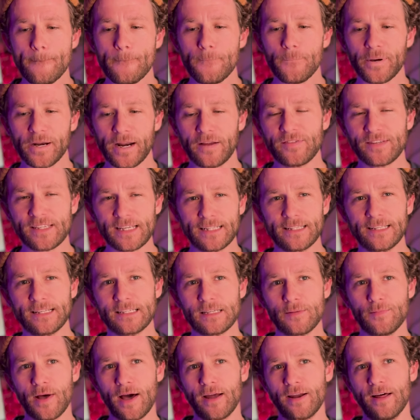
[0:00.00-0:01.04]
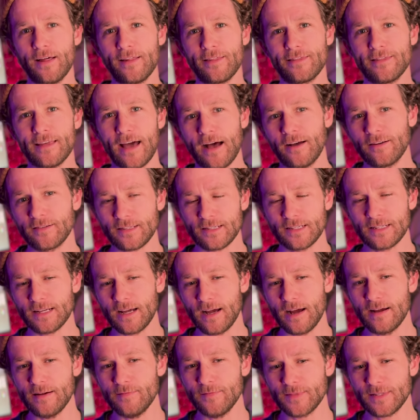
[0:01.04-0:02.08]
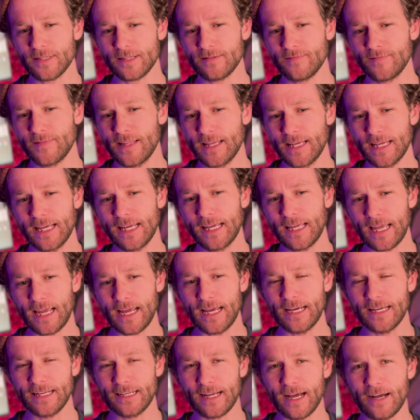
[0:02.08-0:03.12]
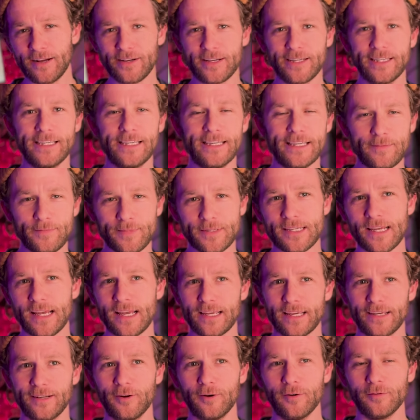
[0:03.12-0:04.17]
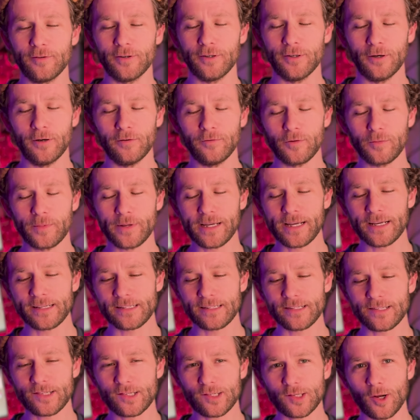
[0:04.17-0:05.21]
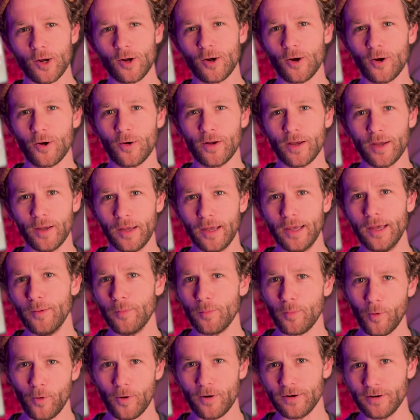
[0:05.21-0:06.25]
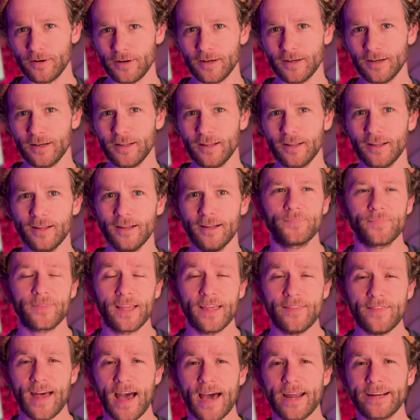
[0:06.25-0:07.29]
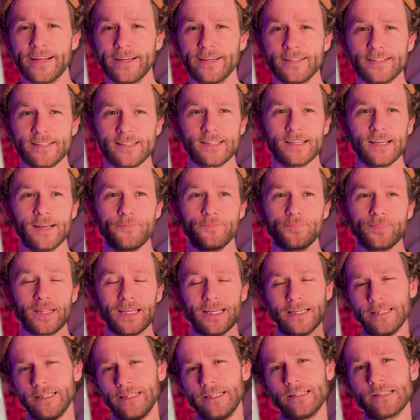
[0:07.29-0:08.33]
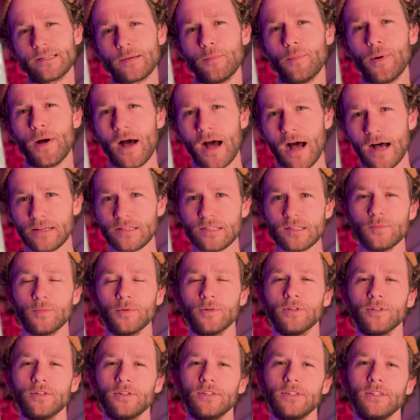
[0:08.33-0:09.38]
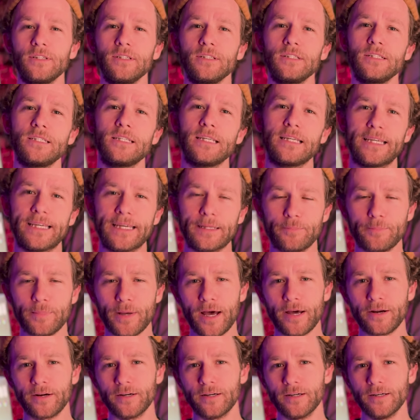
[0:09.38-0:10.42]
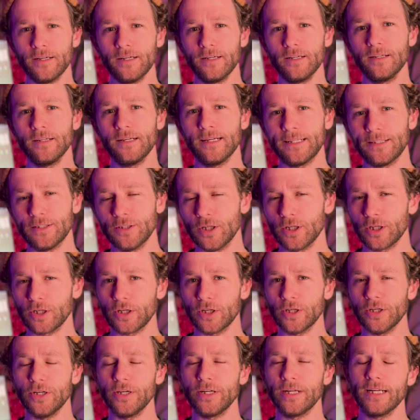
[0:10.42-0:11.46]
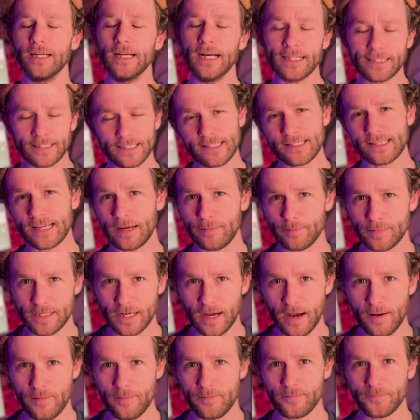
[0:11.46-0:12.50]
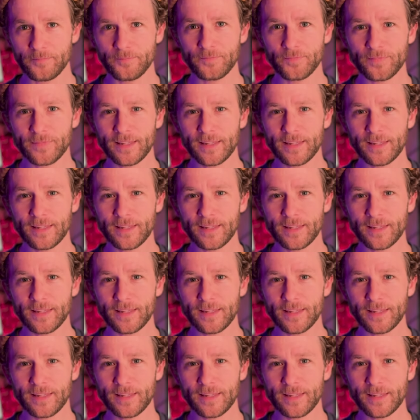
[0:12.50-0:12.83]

But I've said this about a thousand times, and I'll keep saying it over and over because it's so important. And that is, it is impossible to get better and look good at the same time.